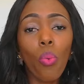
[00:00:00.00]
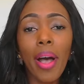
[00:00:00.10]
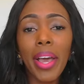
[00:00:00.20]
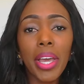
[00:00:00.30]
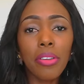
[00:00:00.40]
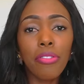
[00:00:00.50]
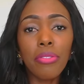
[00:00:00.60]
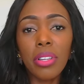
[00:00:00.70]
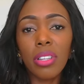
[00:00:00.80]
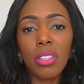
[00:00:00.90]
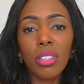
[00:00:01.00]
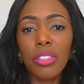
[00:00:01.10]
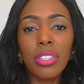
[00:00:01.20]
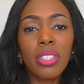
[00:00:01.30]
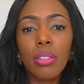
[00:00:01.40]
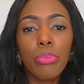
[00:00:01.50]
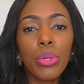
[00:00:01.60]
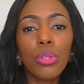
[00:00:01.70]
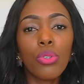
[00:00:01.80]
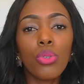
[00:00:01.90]
wife, you're just
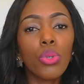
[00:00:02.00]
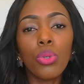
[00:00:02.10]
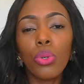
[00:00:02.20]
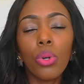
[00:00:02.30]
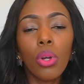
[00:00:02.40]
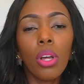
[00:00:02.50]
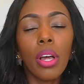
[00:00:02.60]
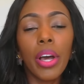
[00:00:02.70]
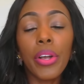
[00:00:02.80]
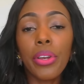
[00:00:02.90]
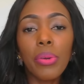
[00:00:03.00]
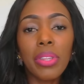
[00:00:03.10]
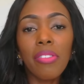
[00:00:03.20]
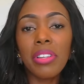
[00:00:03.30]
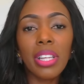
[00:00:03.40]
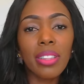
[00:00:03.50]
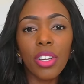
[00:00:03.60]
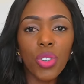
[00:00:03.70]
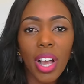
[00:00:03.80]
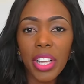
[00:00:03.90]
supposed to agree with everything
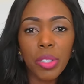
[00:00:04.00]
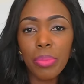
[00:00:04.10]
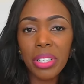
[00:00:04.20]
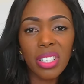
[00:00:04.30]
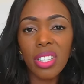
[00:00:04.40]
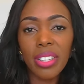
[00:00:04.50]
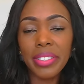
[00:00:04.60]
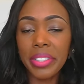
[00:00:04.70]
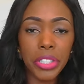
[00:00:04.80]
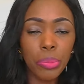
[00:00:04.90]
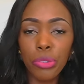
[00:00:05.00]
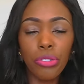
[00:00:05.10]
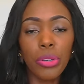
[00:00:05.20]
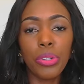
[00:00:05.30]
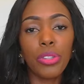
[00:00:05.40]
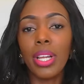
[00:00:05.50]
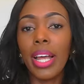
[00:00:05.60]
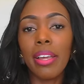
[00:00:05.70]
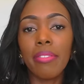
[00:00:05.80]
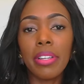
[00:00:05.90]
that your husband says and just move on with your
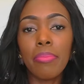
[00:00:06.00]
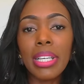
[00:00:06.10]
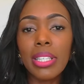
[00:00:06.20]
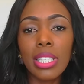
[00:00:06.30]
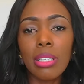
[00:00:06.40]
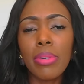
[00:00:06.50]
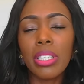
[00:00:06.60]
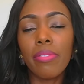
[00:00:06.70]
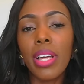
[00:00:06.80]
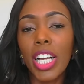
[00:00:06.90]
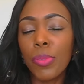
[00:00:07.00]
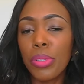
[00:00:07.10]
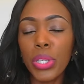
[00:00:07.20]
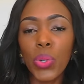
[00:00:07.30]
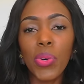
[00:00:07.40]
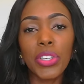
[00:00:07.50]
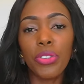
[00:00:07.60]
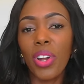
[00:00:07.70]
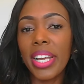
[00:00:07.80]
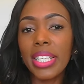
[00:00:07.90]
life. It makes it seem as if the husband is
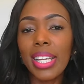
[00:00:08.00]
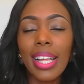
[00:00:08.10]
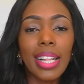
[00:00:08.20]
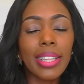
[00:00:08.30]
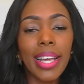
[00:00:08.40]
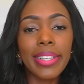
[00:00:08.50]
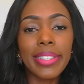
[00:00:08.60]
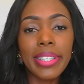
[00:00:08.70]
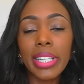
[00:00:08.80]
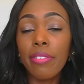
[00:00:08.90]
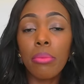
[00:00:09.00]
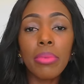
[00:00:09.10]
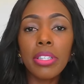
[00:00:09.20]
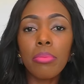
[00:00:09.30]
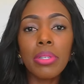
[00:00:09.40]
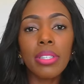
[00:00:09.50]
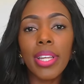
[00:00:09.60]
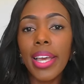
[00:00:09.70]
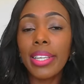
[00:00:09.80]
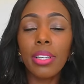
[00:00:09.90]
always right, that he never makes
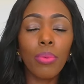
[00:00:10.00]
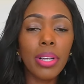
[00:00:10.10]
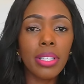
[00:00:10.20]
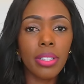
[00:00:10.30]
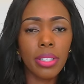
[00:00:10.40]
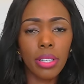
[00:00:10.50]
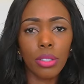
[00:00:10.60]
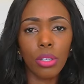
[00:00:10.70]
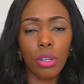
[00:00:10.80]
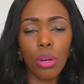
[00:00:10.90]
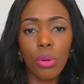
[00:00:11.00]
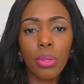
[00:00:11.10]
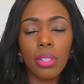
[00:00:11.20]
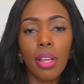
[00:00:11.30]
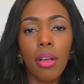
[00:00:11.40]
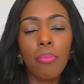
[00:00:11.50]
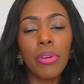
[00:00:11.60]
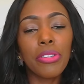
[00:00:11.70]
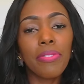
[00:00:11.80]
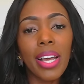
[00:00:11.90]
mistakes and what he says goes.
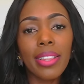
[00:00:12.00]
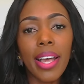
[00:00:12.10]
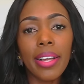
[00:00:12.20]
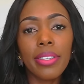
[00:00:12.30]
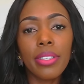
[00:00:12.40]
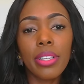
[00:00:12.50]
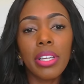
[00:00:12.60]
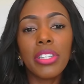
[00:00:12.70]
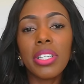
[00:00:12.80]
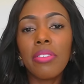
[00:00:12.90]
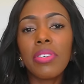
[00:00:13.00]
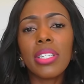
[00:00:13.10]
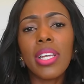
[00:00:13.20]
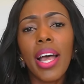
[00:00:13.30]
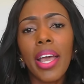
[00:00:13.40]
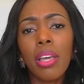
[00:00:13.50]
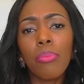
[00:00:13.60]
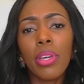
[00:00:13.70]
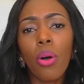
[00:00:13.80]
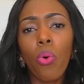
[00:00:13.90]
But you find that each and every
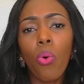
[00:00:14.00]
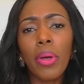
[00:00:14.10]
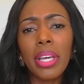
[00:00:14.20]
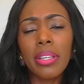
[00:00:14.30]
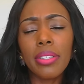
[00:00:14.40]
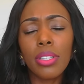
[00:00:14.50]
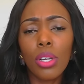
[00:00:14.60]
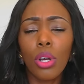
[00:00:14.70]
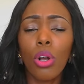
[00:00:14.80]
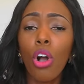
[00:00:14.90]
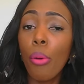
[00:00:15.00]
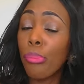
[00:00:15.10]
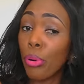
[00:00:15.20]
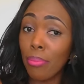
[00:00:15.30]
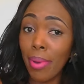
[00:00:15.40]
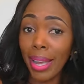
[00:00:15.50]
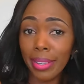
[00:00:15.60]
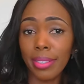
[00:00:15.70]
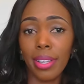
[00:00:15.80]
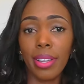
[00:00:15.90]
time you're always
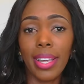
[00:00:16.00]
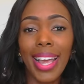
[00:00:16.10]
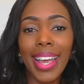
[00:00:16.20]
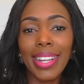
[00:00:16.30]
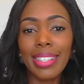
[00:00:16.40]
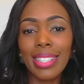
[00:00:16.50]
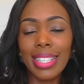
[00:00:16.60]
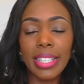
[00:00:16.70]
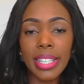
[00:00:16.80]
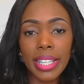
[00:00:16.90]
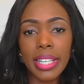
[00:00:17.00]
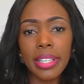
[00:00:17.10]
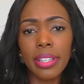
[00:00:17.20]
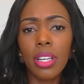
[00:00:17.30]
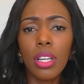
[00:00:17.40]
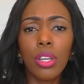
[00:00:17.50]
compromising and leaning in,